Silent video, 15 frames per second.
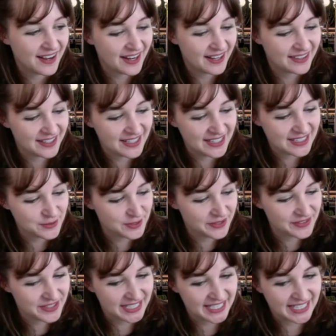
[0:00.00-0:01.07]
think because when I
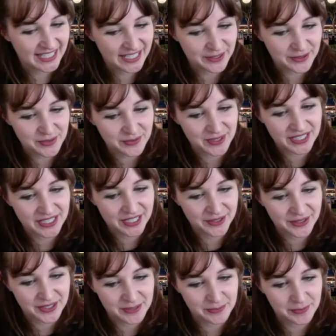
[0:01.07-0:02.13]
was a kid, I always wanted to go
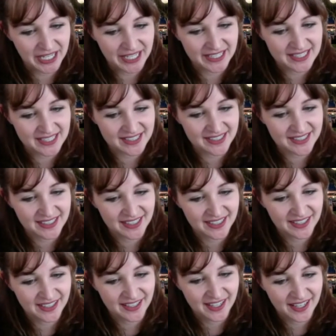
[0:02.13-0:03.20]
to space.
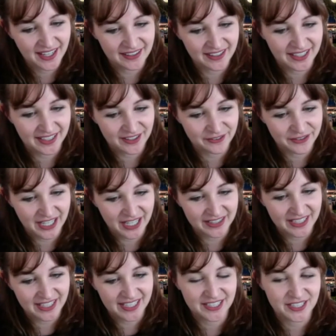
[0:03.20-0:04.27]
And like the fact that
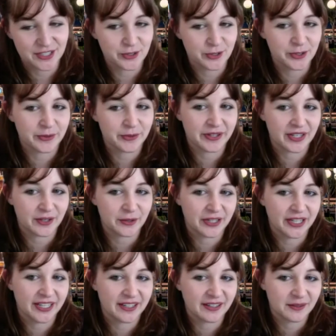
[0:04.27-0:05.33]
I get to do it without
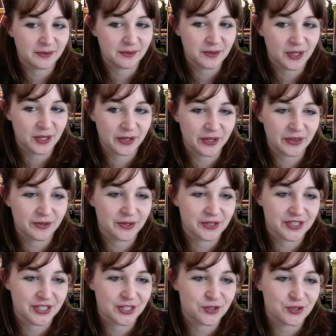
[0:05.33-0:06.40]
like going through a
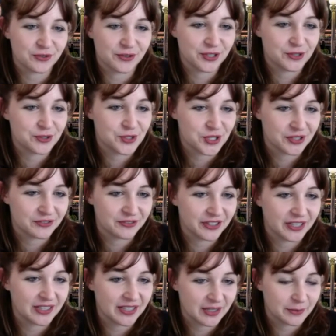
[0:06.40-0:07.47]
centrifuge and feeling
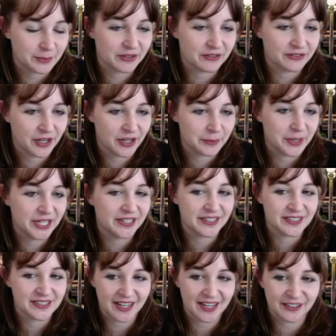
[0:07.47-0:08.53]
like I'm going to vomit
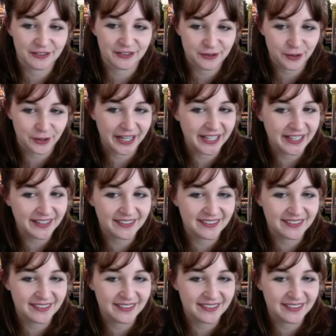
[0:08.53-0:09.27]
is kind of great.